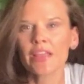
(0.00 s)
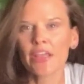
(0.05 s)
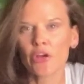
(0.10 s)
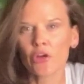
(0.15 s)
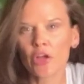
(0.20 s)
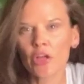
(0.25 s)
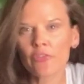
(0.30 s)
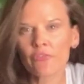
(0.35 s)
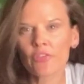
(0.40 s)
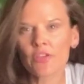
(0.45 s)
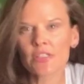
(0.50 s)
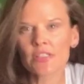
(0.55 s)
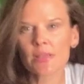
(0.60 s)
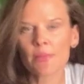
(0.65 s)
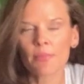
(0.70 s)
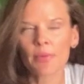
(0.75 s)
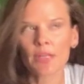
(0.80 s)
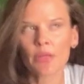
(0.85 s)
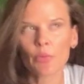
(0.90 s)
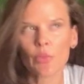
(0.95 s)
Caring for
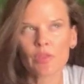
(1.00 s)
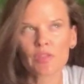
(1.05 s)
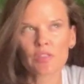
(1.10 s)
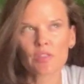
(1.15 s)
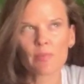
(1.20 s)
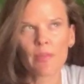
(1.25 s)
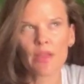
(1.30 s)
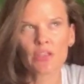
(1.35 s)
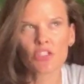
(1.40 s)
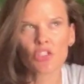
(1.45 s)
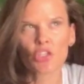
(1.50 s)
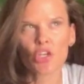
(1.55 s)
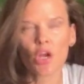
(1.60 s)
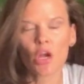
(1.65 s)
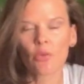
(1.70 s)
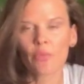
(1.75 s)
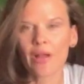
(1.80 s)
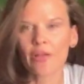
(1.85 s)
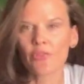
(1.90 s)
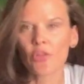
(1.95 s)
somebody with
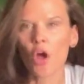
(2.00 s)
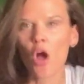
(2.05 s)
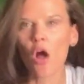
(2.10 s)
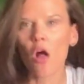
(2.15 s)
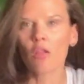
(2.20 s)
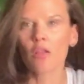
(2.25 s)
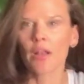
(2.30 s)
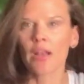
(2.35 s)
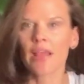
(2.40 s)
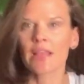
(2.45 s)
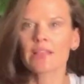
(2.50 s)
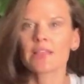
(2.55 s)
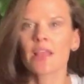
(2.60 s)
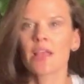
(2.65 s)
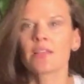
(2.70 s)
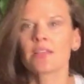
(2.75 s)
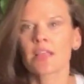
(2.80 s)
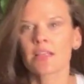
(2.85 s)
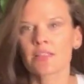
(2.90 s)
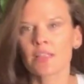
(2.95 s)
dementia around the holidays
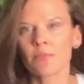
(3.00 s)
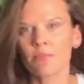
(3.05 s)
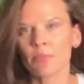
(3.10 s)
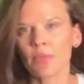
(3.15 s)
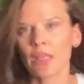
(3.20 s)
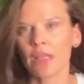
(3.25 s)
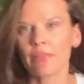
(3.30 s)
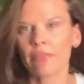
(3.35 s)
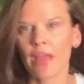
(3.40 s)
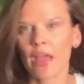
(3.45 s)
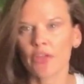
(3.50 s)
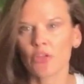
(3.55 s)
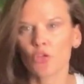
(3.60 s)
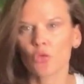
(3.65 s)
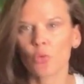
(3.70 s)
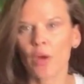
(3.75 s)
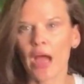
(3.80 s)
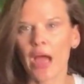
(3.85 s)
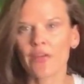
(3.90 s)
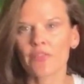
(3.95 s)
doesn't mean that
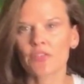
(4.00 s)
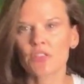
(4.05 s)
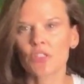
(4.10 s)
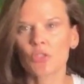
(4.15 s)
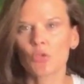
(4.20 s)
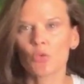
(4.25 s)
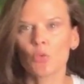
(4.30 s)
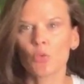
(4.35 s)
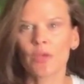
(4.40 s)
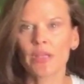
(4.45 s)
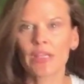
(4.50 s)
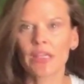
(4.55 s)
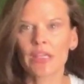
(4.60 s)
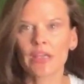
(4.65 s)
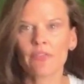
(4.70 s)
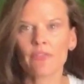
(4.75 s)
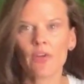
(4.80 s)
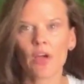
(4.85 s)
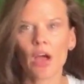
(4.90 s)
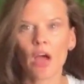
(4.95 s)
you have to
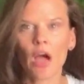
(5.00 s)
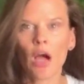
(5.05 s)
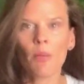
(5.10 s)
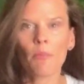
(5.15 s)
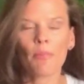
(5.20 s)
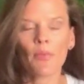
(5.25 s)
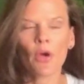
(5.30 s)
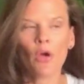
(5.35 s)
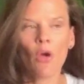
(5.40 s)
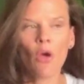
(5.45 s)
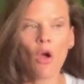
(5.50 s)
give up